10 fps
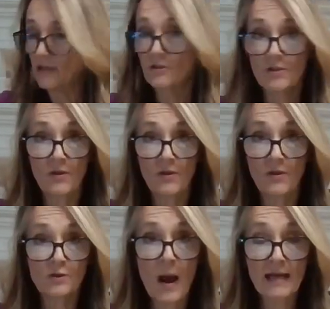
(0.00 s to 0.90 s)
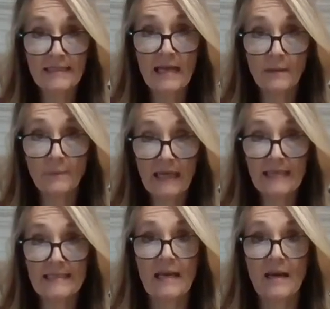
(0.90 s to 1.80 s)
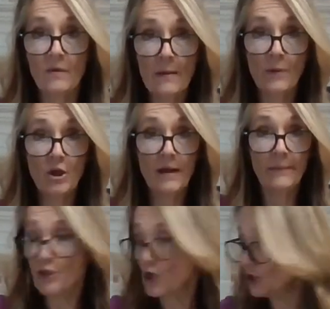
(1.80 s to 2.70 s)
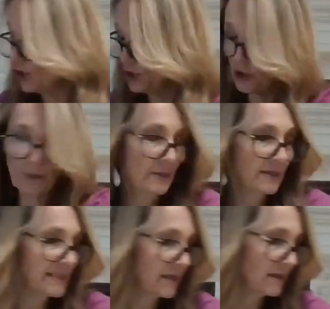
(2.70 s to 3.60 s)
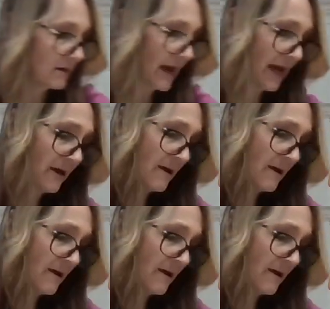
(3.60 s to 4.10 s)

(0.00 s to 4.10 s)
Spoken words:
so that those pockets stay in place, and when I pull it up and show it to you, you'll be able to see, okay?